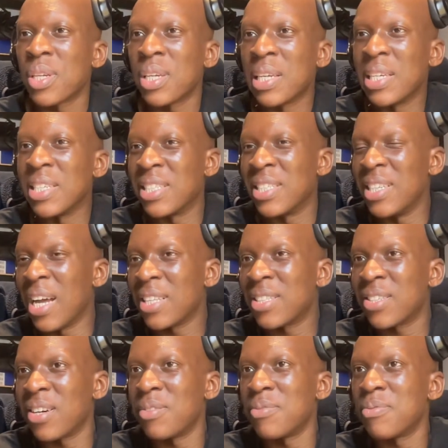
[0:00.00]
Here's
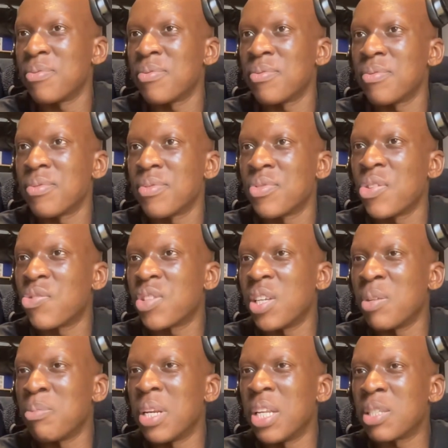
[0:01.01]
Diatta.
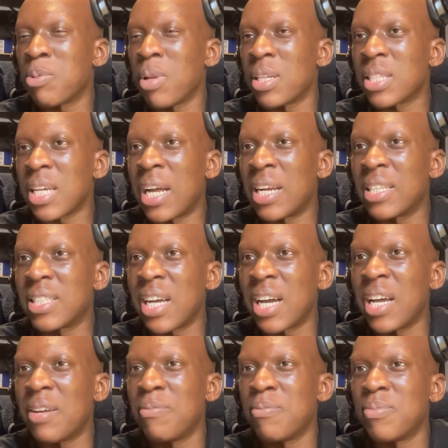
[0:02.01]
15 minutes plus added
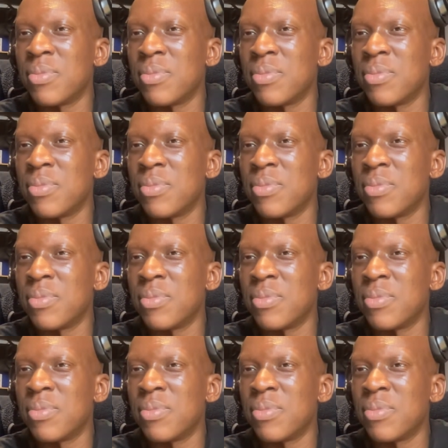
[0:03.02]
time.